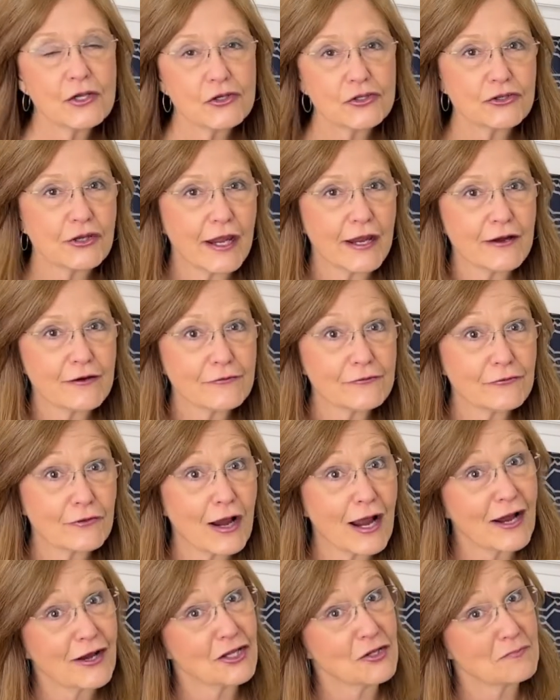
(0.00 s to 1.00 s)
on your air
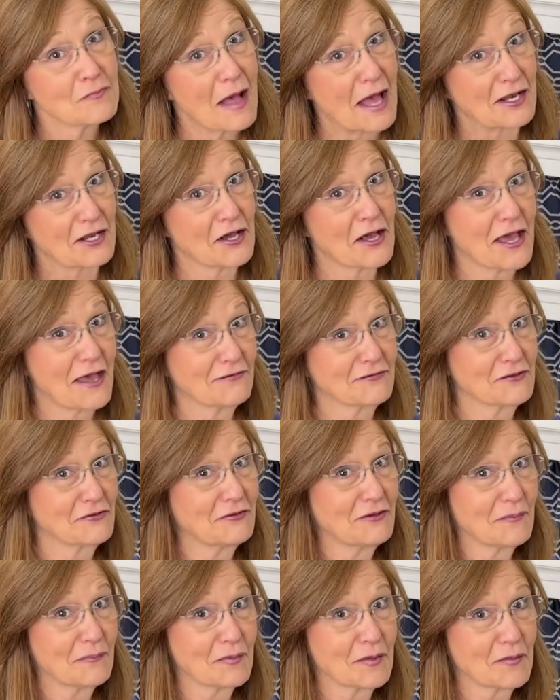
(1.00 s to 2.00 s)
fryer, you might not have to
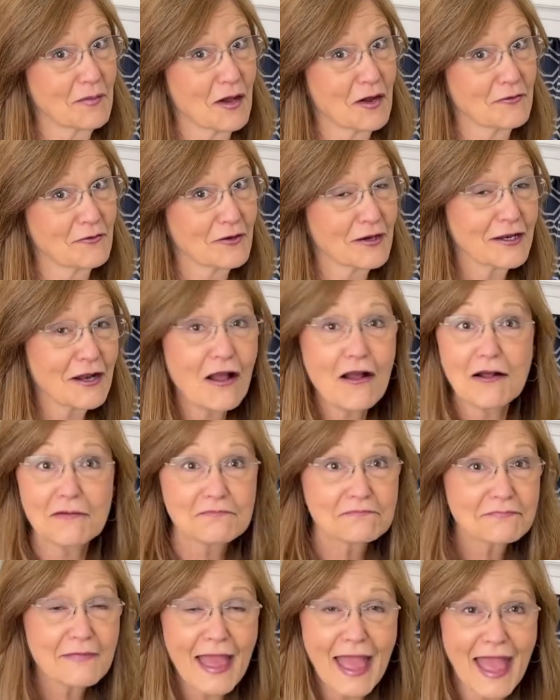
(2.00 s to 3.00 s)
flip them over at all.
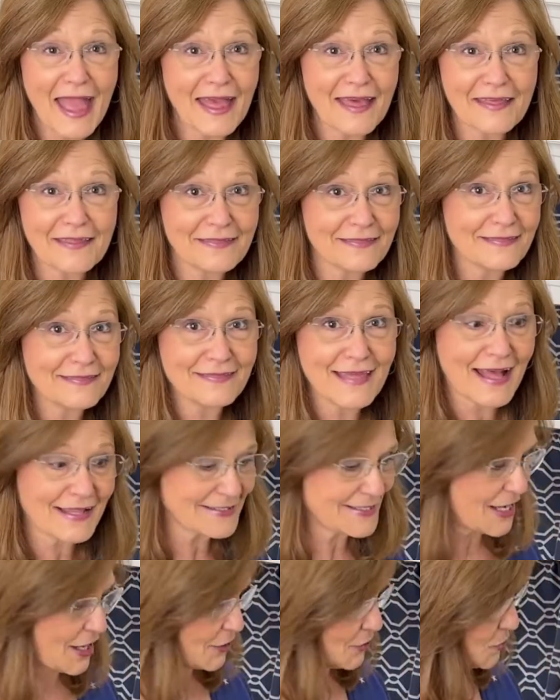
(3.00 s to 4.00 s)
And
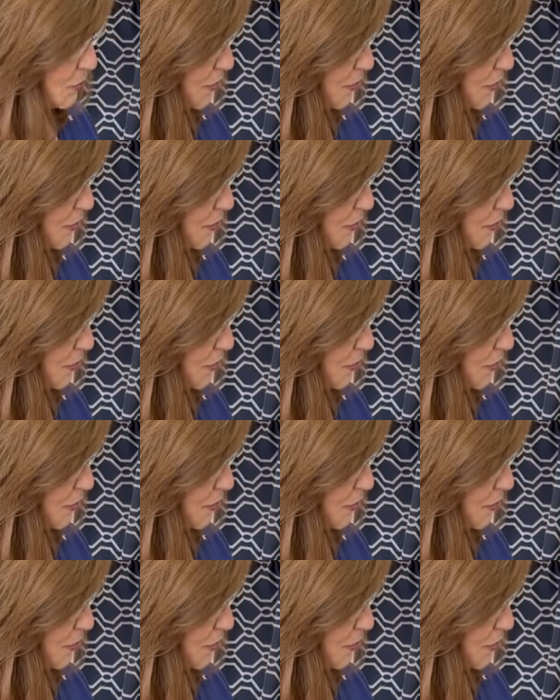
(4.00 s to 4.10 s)
that's how you